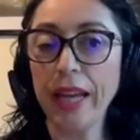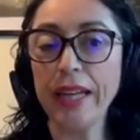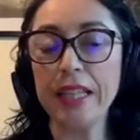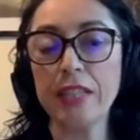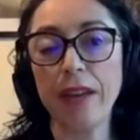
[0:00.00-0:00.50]

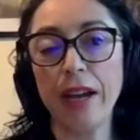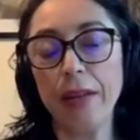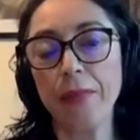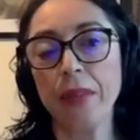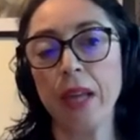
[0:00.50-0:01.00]
And it's
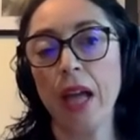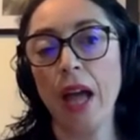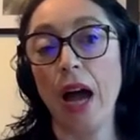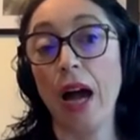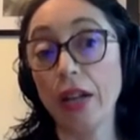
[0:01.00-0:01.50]
very
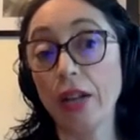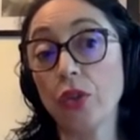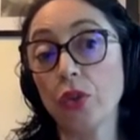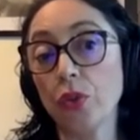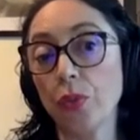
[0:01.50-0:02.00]

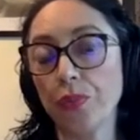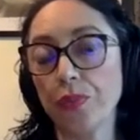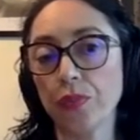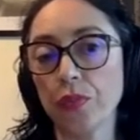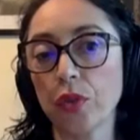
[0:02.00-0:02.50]
hard to,
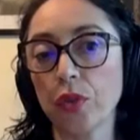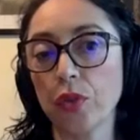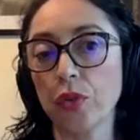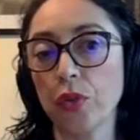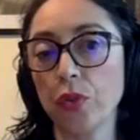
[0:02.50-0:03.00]

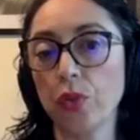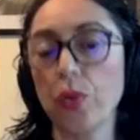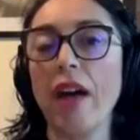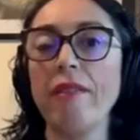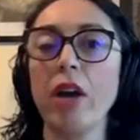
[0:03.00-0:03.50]
to,
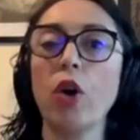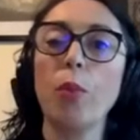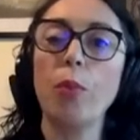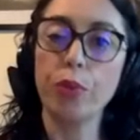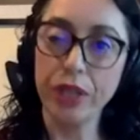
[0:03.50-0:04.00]
to have a
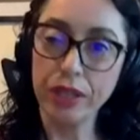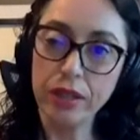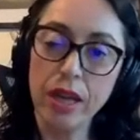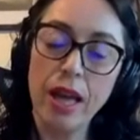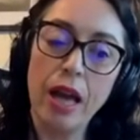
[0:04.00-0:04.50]

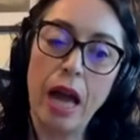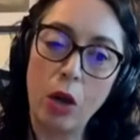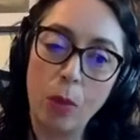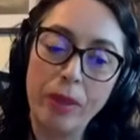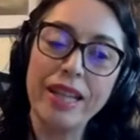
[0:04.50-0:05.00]
complete,
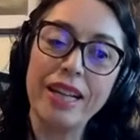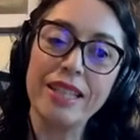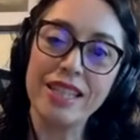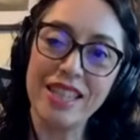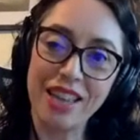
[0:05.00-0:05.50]
a complete
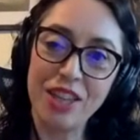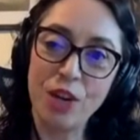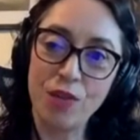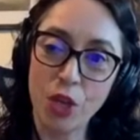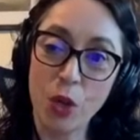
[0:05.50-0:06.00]

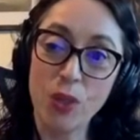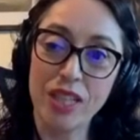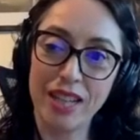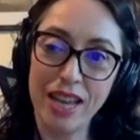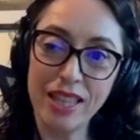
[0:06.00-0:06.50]
understanding of the
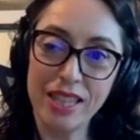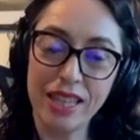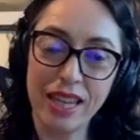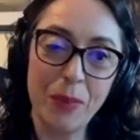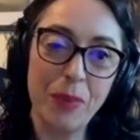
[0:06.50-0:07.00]
coastal
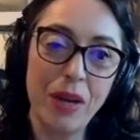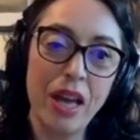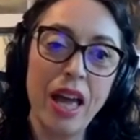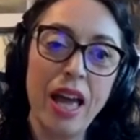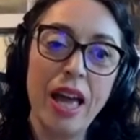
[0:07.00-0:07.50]
landscape,
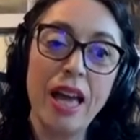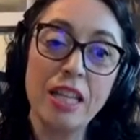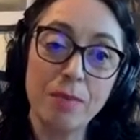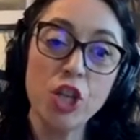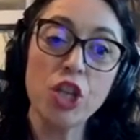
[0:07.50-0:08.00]

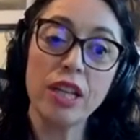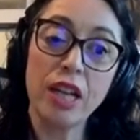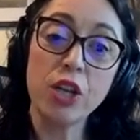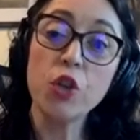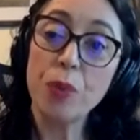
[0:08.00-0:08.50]
especially
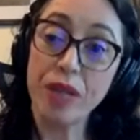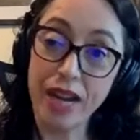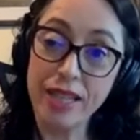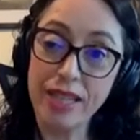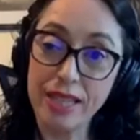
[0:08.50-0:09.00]
in a
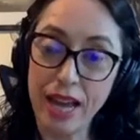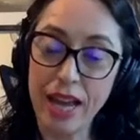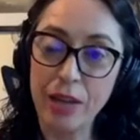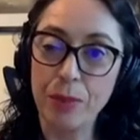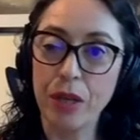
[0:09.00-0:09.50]
urbanized
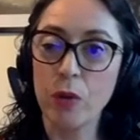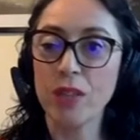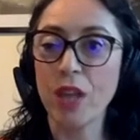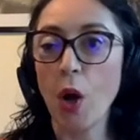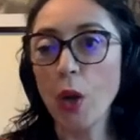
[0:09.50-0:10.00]
site,
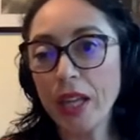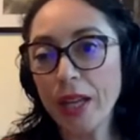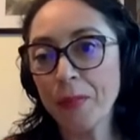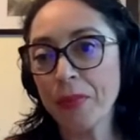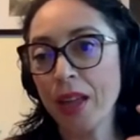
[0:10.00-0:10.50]
because the
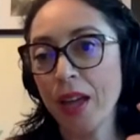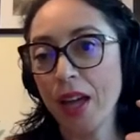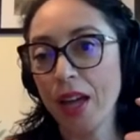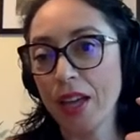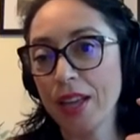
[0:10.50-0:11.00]
only
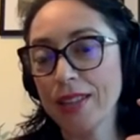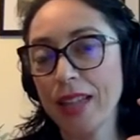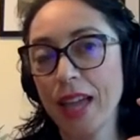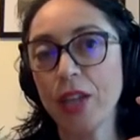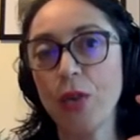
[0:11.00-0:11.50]
it's
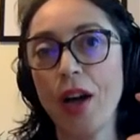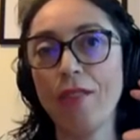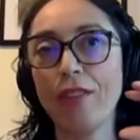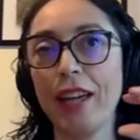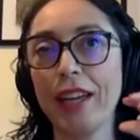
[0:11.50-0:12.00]
like you
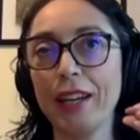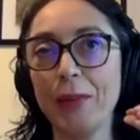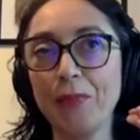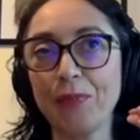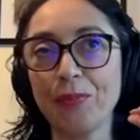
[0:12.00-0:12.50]
have like
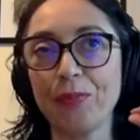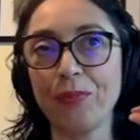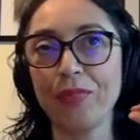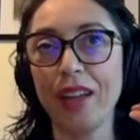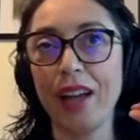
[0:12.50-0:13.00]
um,
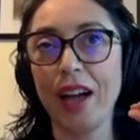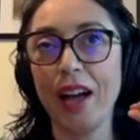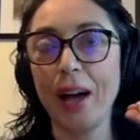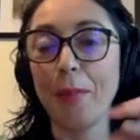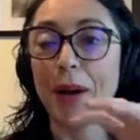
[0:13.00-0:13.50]

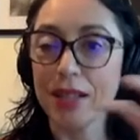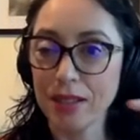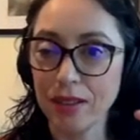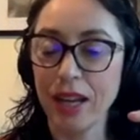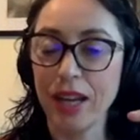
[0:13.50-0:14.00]
uh, a
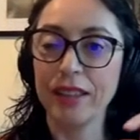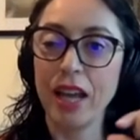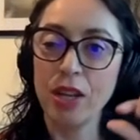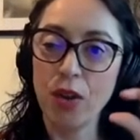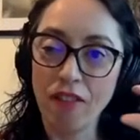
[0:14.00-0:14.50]
puzzle, and
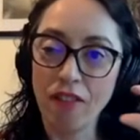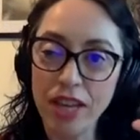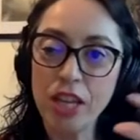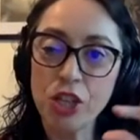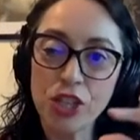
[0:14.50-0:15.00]
then you have
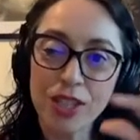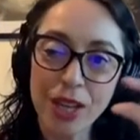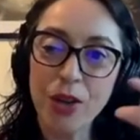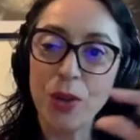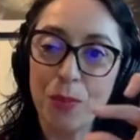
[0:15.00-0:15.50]
each
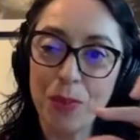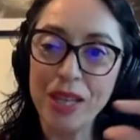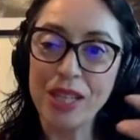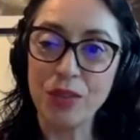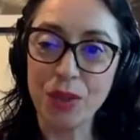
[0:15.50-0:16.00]
single
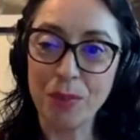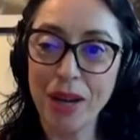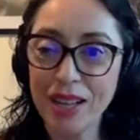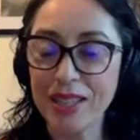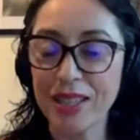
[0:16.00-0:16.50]
piece of the
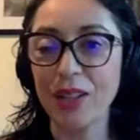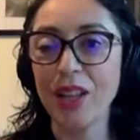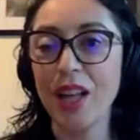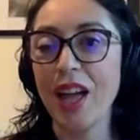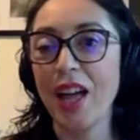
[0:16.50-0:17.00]
puzzle.